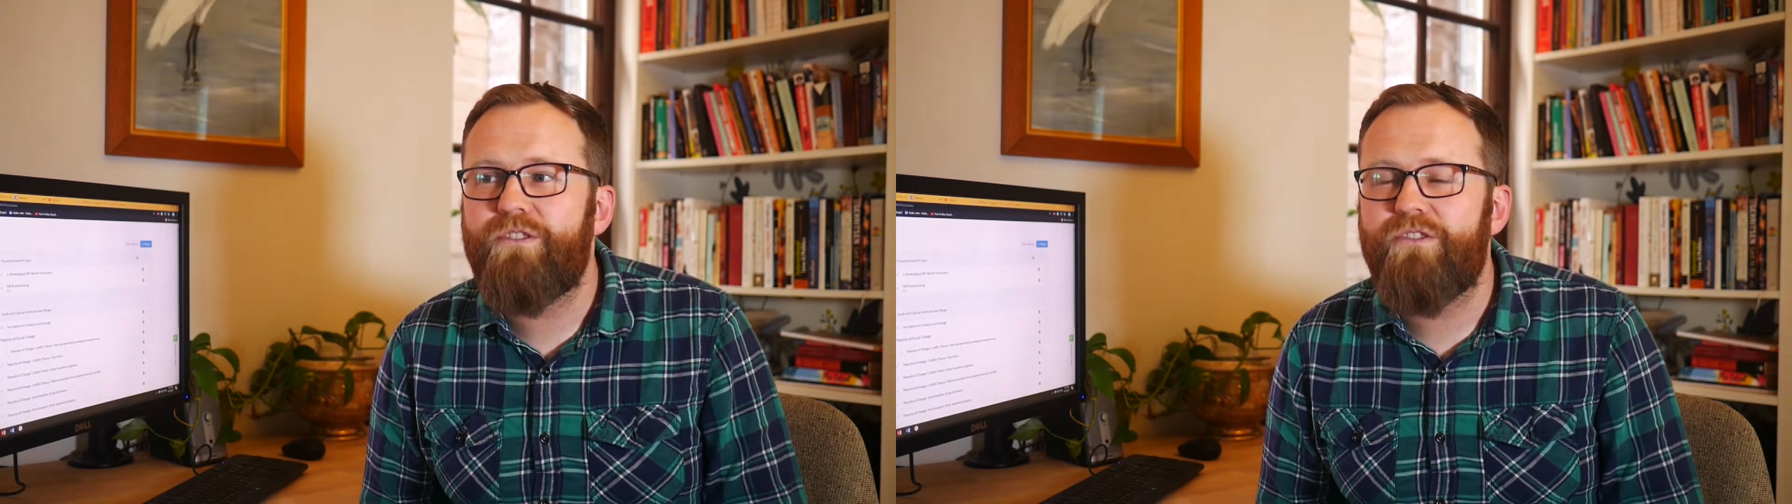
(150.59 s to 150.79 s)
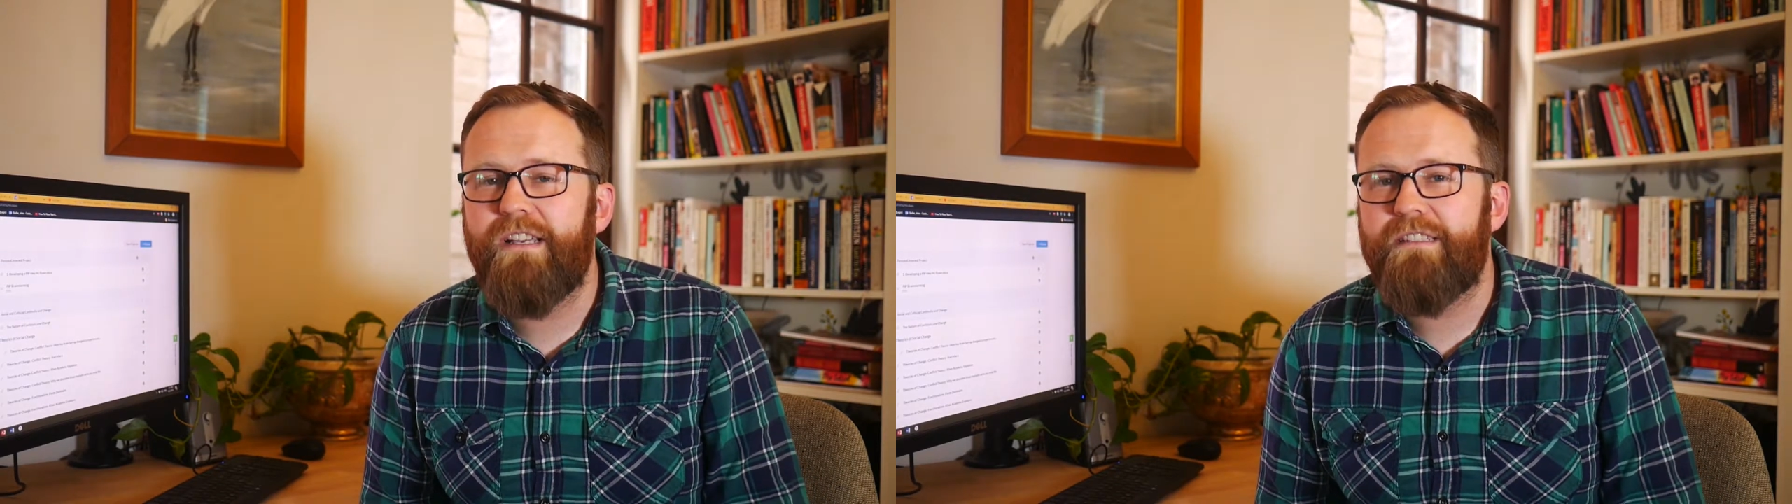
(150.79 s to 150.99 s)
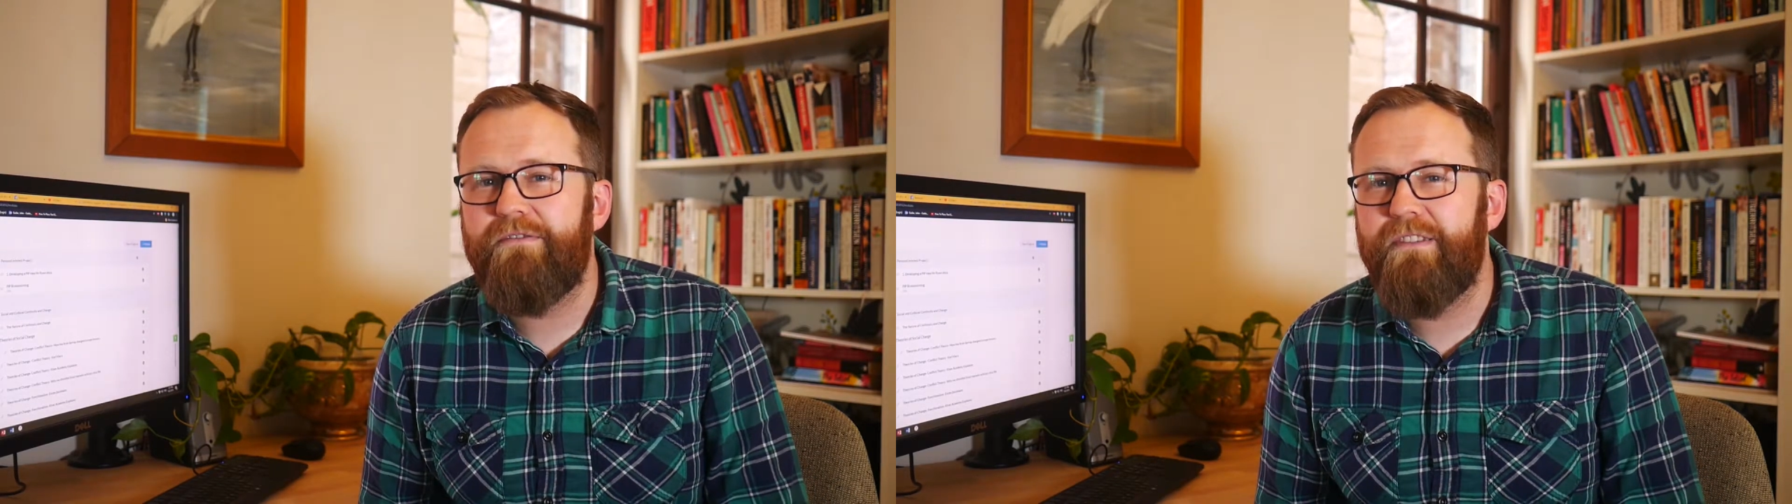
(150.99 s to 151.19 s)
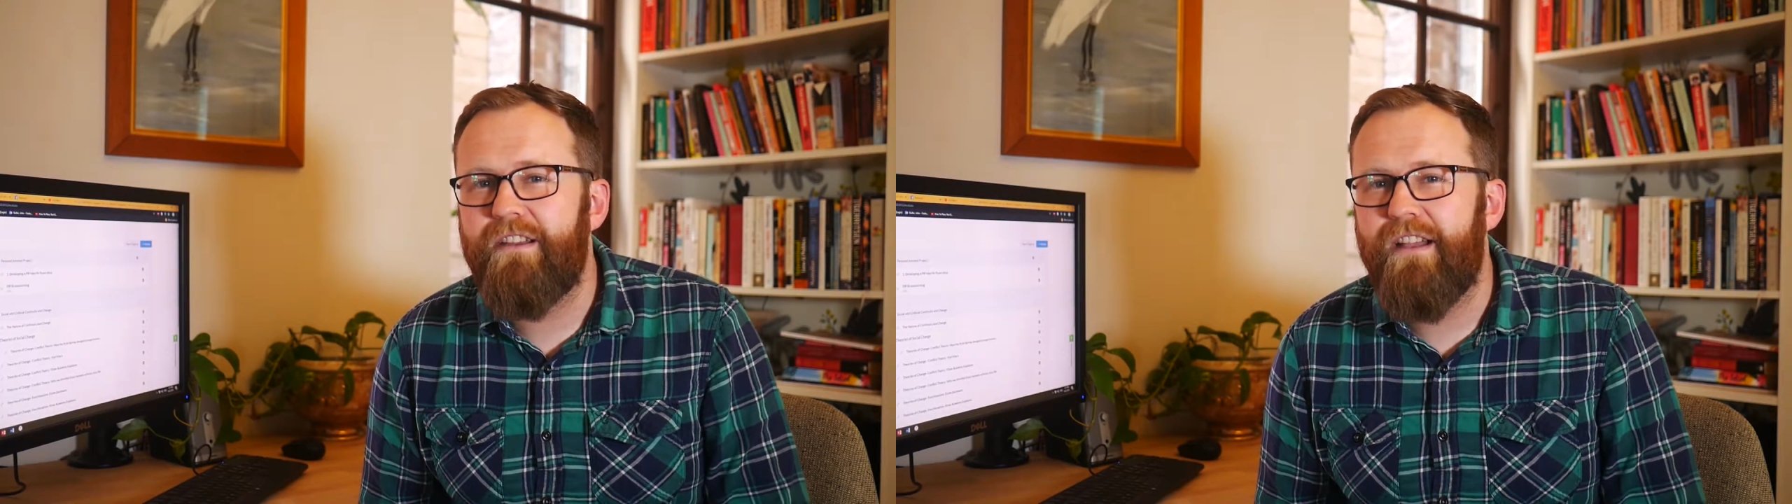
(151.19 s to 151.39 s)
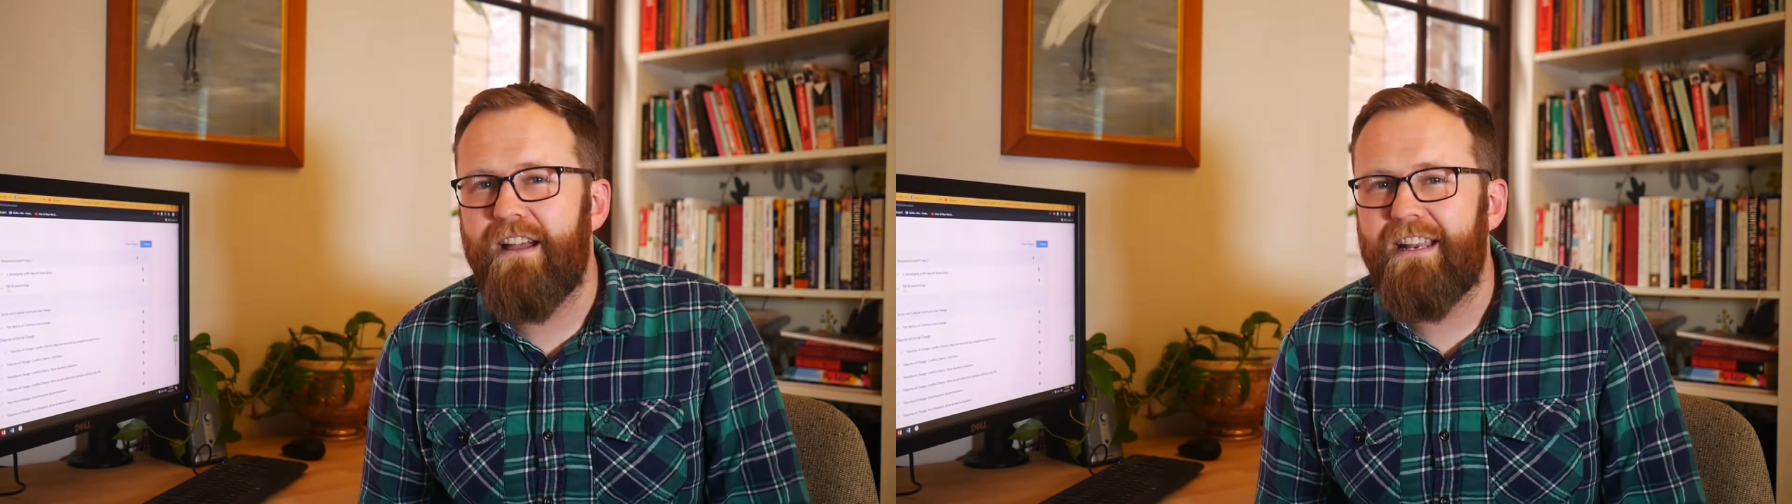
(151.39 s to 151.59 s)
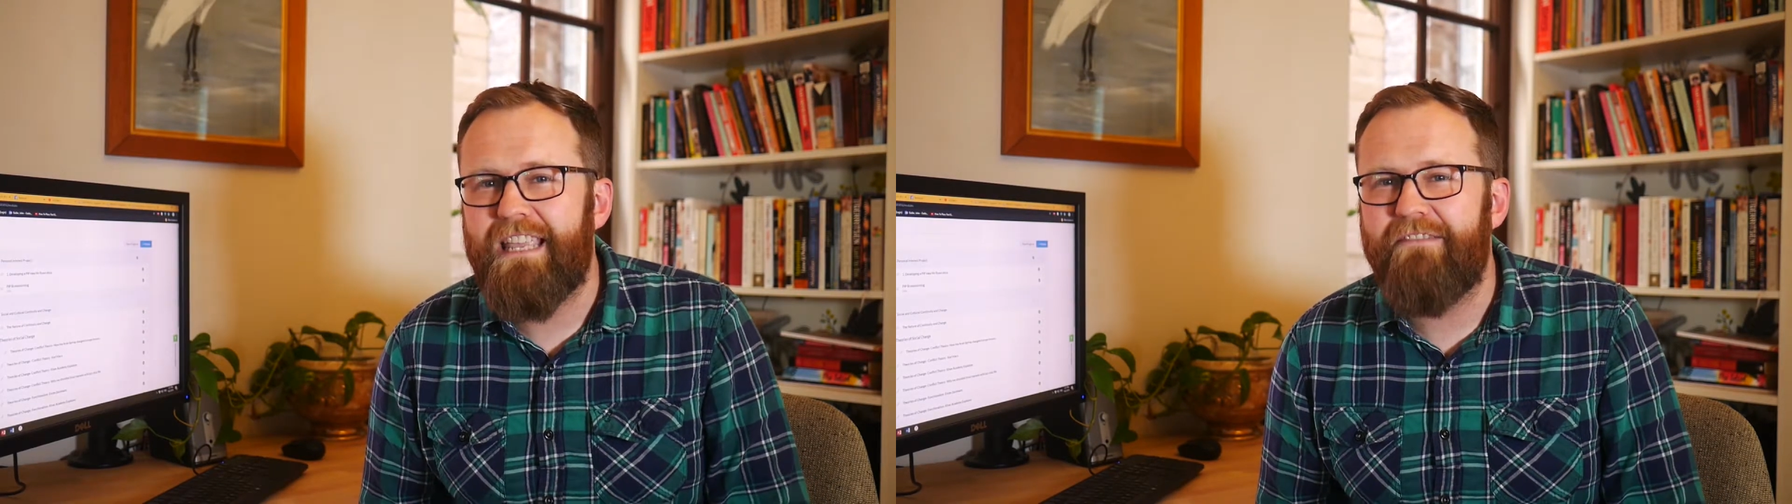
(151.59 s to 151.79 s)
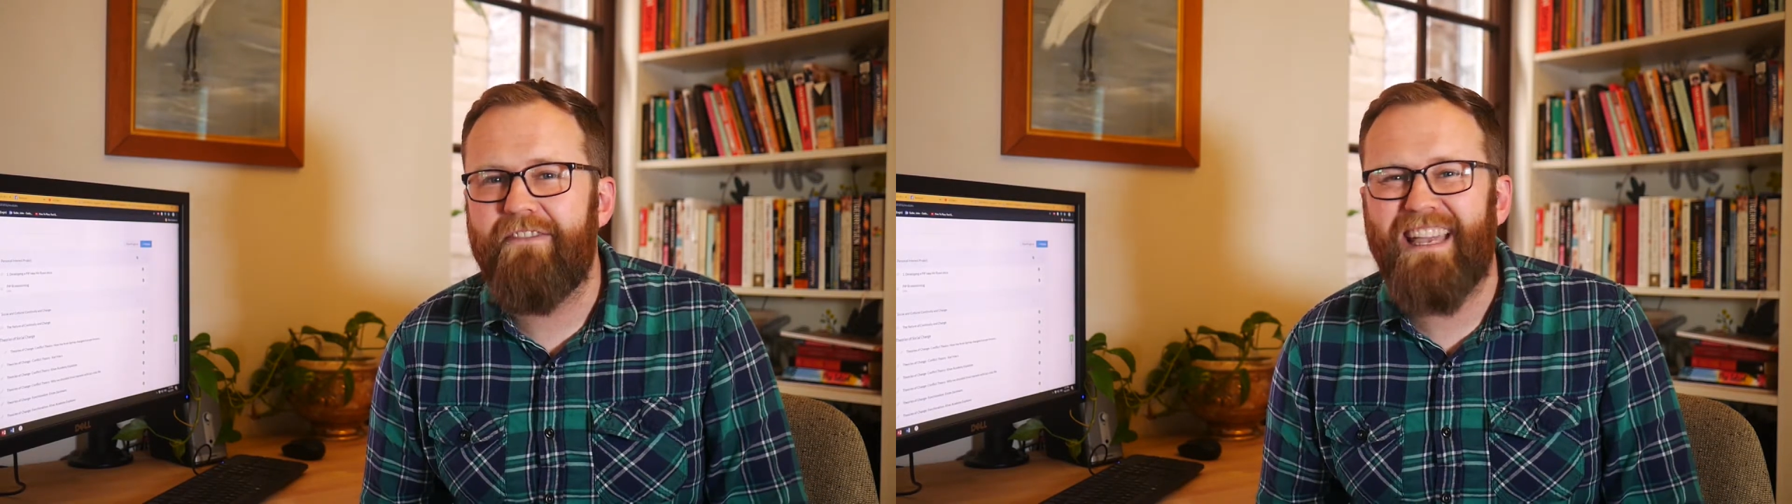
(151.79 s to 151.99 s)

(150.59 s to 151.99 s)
trying to figure out if